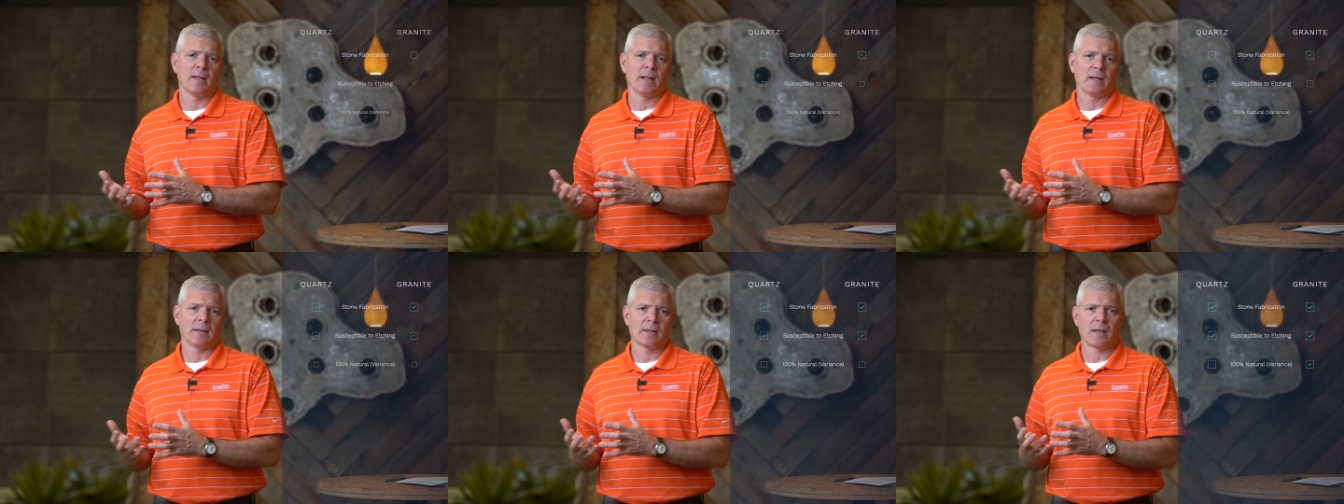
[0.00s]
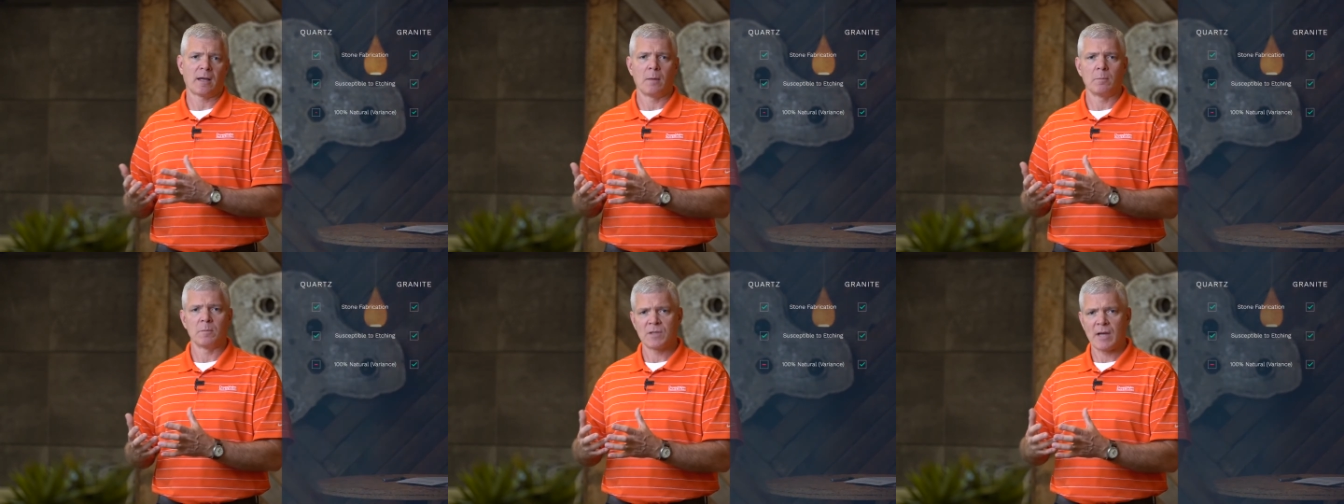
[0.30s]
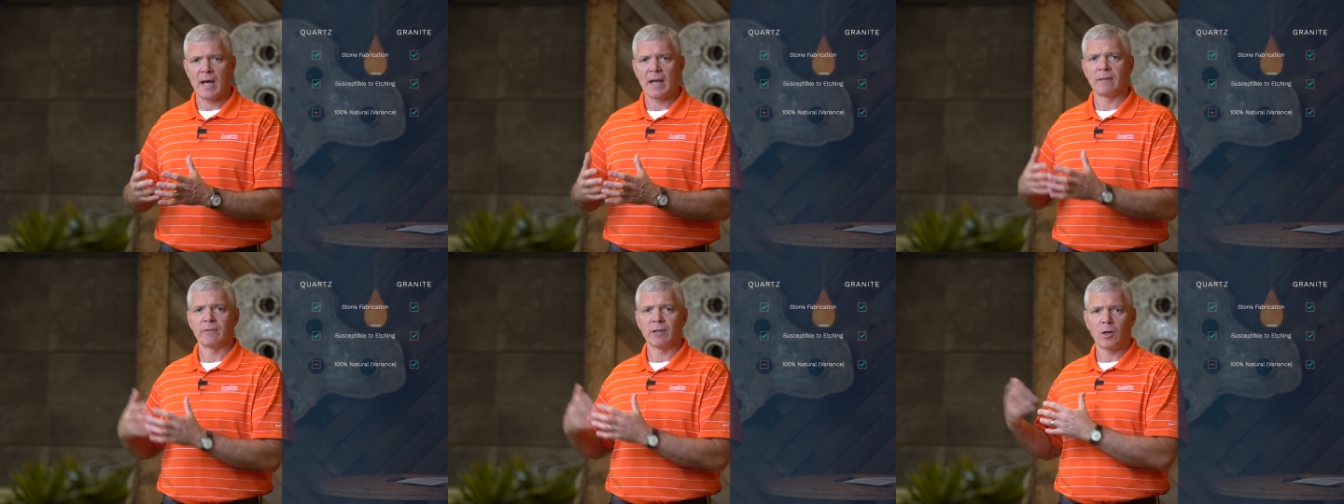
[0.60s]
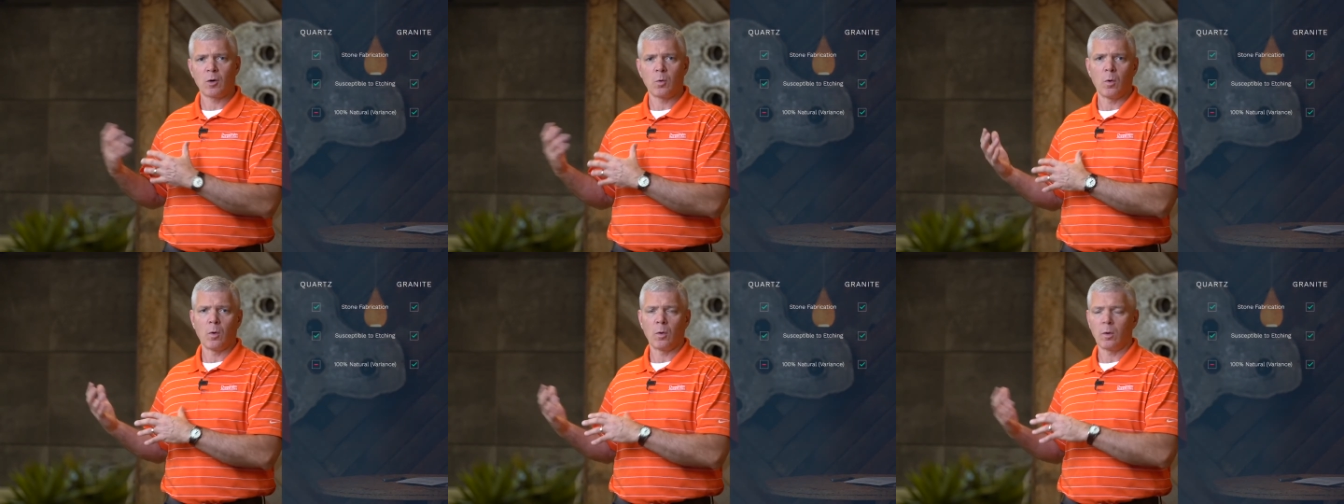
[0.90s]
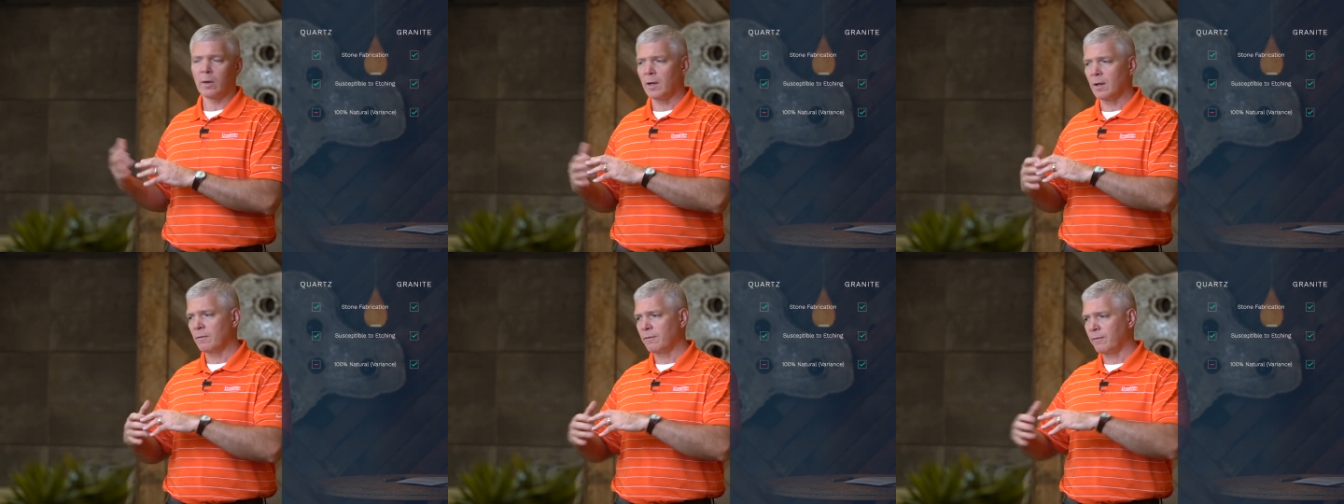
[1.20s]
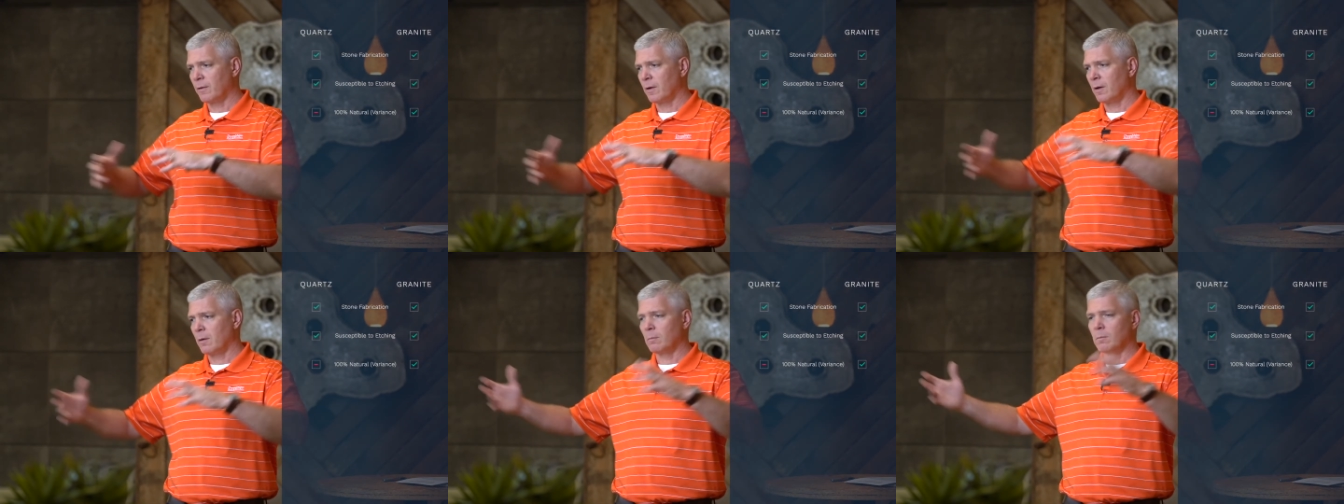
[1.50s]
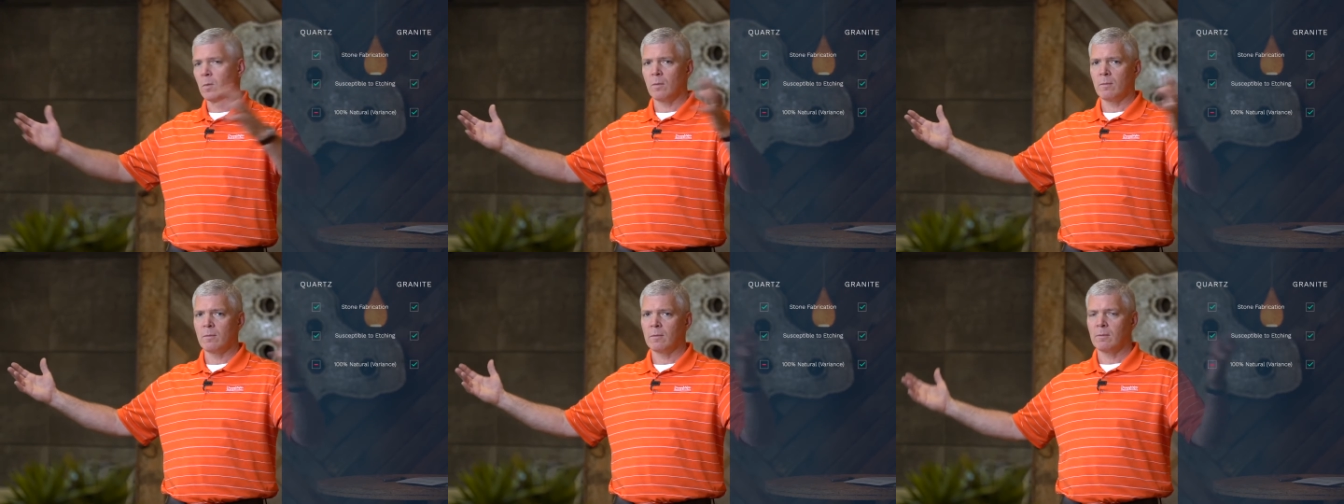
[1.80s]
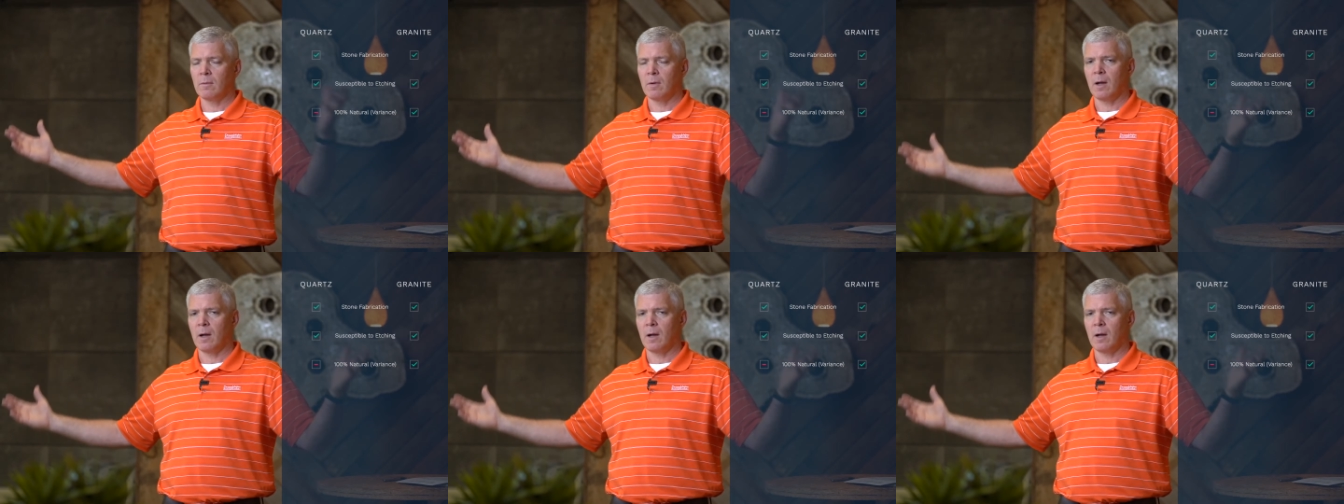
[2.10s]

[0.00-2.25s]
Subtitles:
that comes out of a quarry from